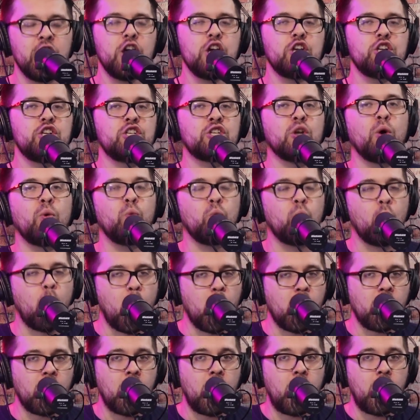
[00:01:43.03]
She's a
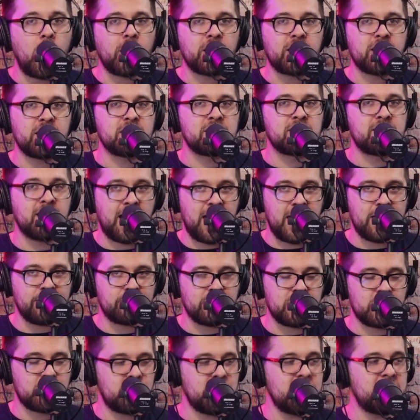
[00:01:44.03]
war hawk and a
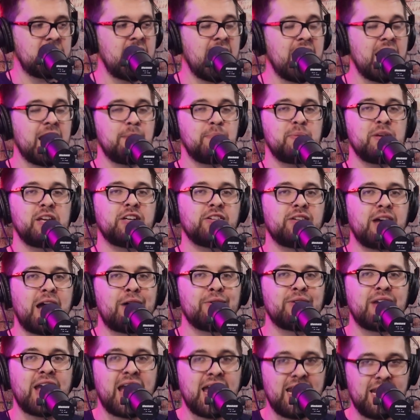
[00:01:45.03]
tyrant. She can't be
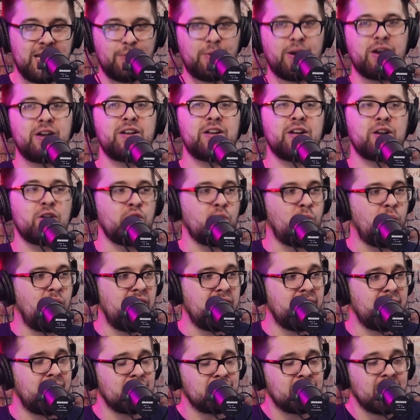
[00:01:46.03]
allowed anywhere near the
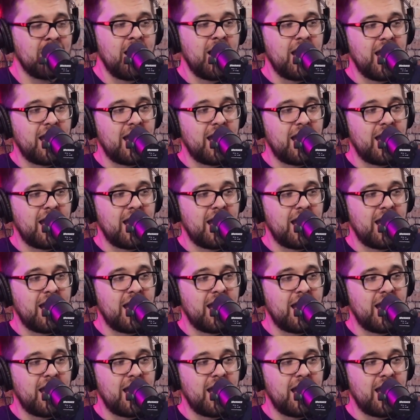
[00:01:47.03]
White House.